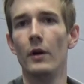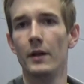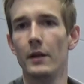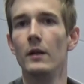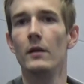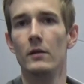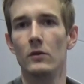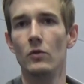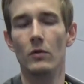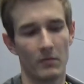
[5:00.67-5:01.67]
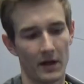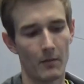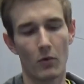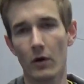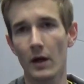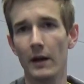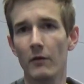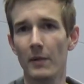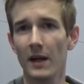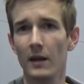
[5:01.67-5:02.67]
it to more kind of
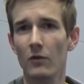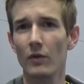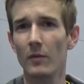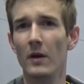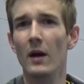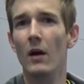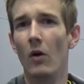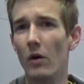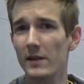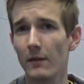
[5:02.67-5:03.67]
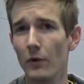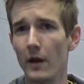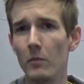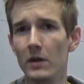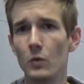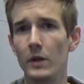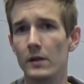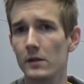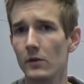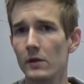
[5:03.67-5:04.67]
backhand grip, or somewhere in between.
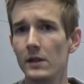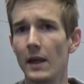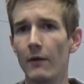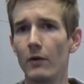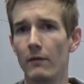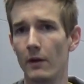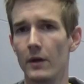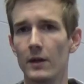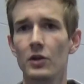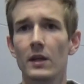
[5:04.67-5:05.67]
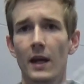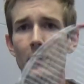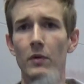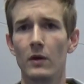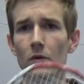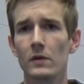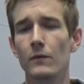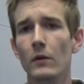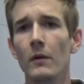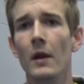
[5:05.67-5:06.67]
So you see every variation can be
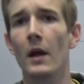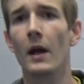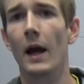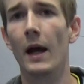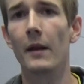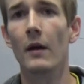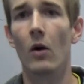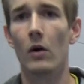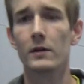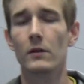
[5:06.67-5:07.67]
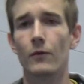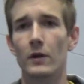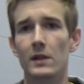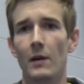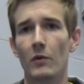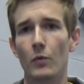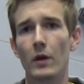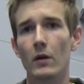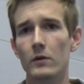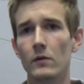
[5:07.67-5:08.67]
useful. And also, for example, if we
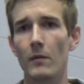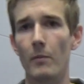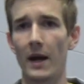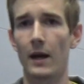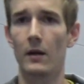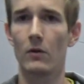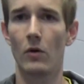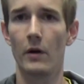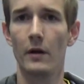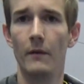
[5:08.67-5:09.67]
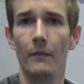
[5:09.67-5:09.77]
go to the backhand corner,